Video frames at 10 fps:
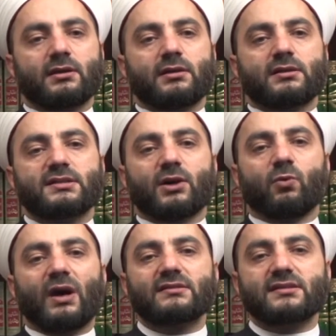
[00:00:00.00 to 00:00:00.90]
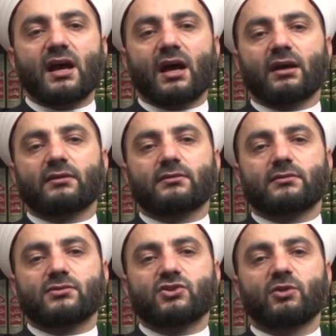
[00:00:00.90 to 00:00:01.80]
So one's heart
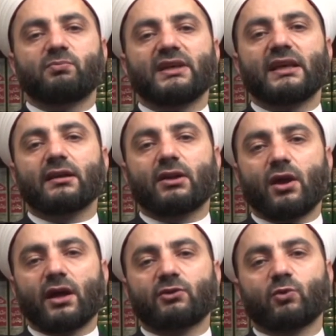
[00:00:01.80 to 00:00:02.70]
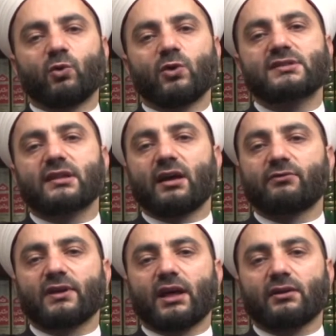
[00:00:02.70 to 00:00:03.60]
should be inclined towards
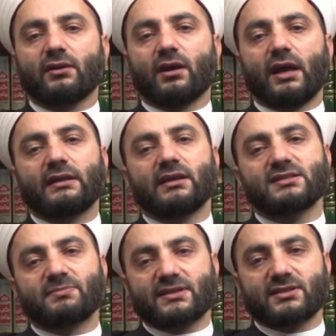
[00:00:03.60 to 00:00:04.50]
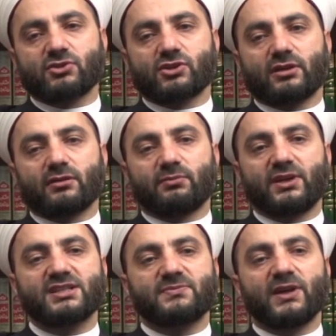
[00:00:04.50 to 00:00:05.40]
loving Allah and his Messenger,
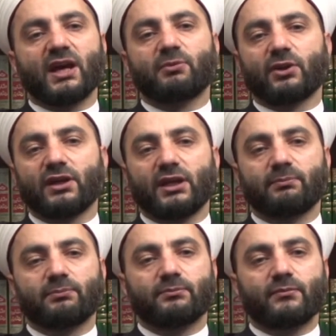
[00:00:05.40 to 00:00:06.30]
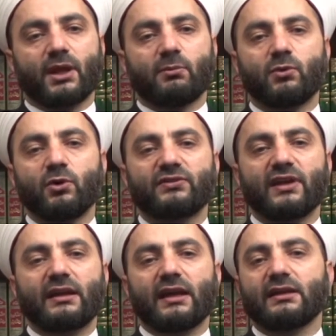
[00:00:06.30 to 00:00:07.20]
peace be upon him, more
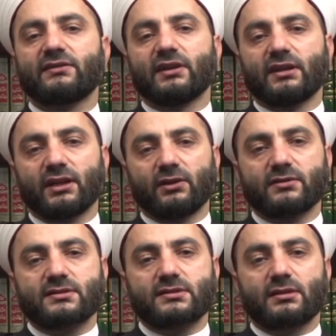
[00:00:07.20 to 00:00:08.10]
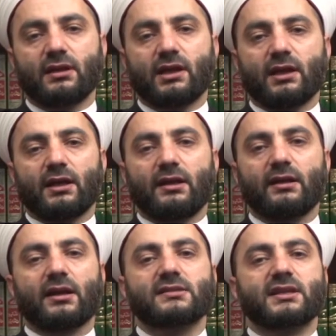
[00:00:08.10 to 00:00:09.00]
than anything else.
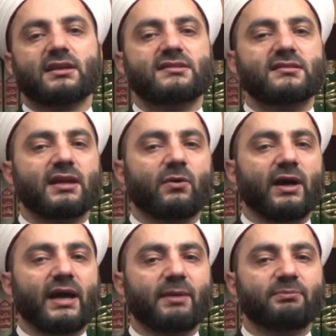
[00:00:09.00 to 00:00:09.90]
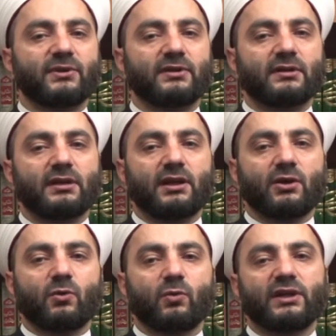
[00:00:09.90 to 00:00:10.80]
Let us consider what happened
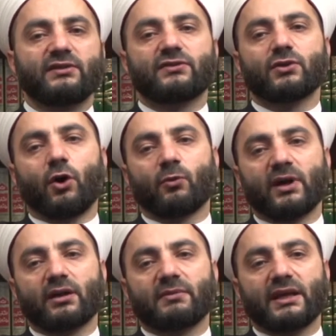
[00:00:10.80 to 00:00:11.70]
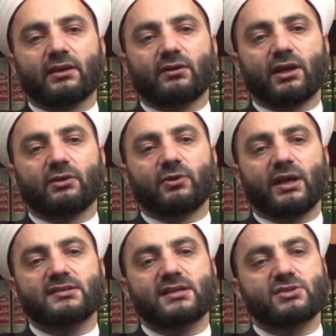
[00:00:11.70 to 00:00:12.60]
with Umar, may Allah
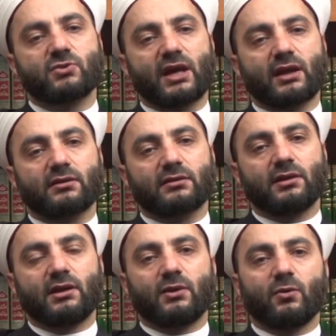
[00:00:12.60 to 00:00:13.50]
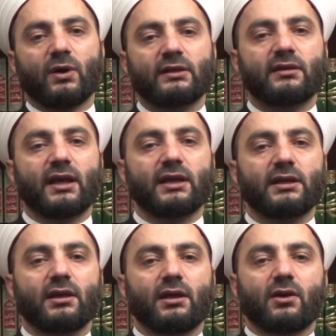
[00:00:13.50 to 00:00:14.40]
raise his rank. One
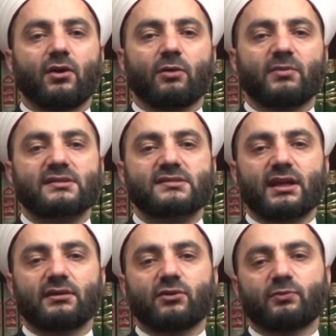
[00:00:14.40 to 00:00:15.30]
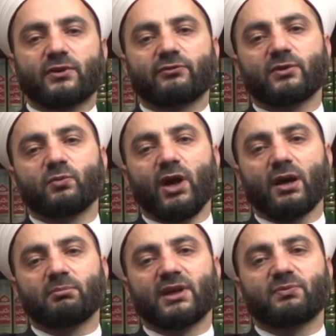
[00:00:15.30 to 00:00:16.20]
day, Umar said to Prophet
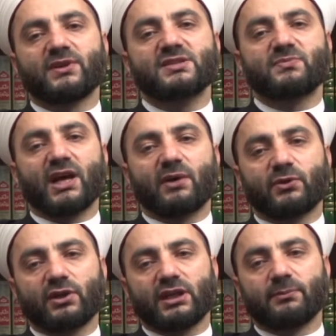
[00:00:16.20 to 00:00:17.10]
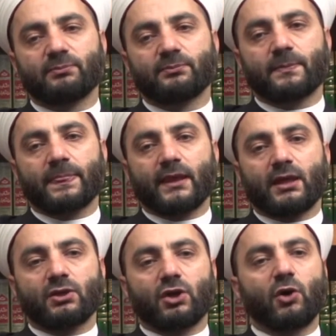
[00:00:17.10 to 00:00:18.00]
Muhammad, peace be upon him,
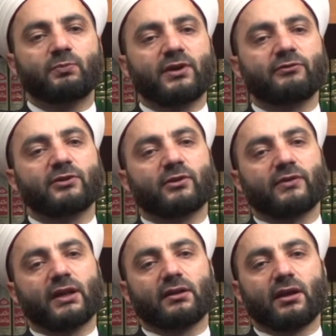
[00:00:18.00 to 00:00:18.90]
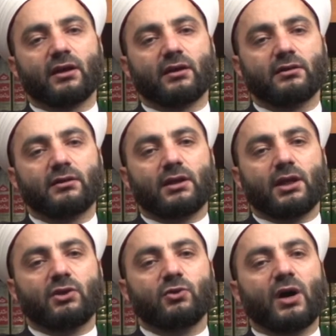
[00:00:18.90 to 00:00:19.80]
O Prophet of Allah,
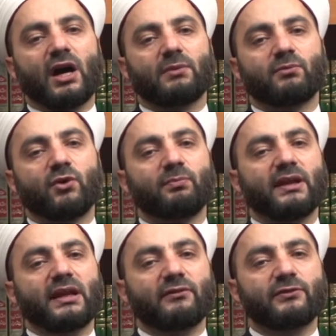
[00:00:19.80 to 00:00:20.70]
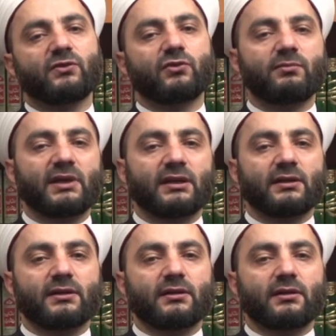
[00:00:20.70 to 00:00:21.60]
you are more beloved to
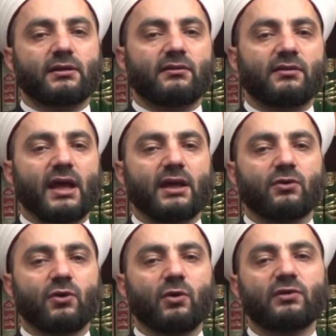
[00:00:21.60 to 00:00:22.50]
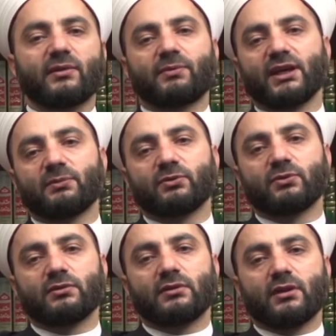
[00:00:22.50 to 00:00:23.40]
me than older
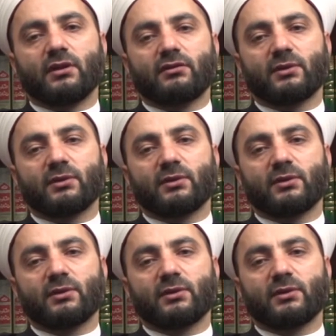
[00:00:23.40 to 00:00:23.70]
people. The